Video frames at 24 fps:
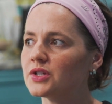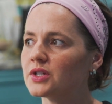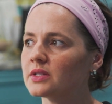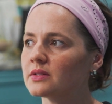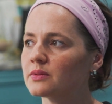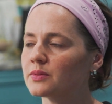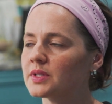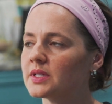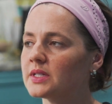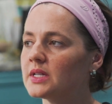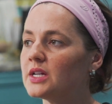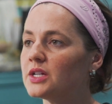just
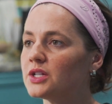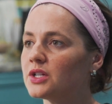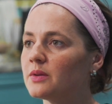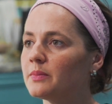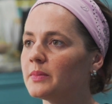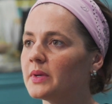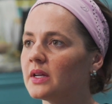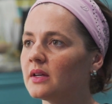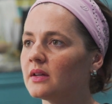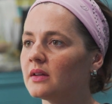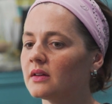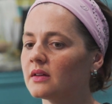was teaching
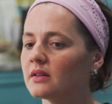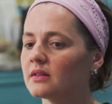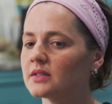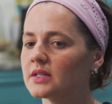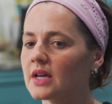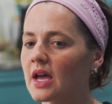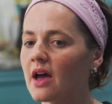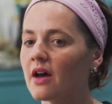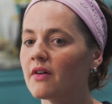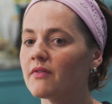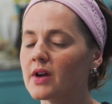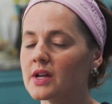me to
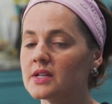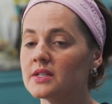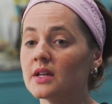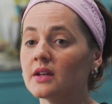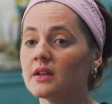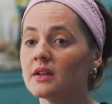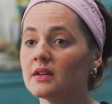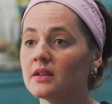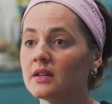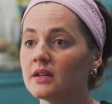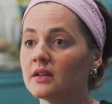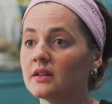have
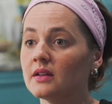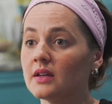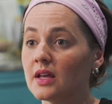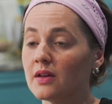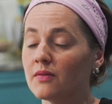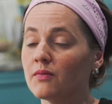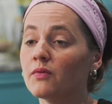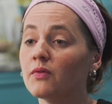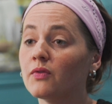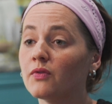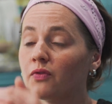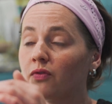identity in
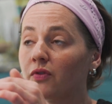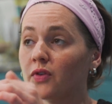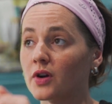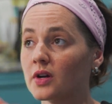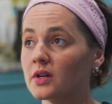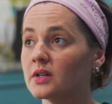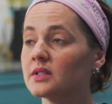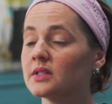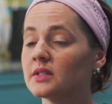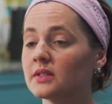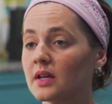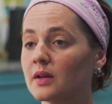him
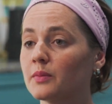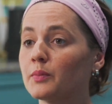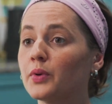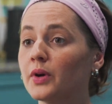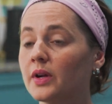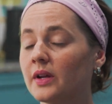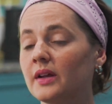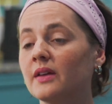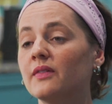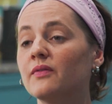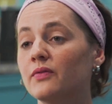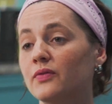first, like
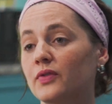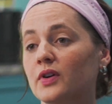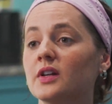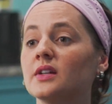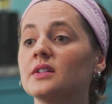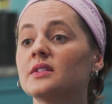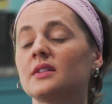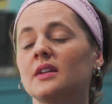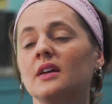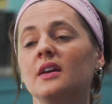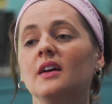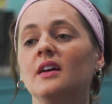put him
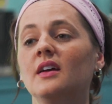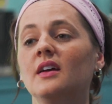first.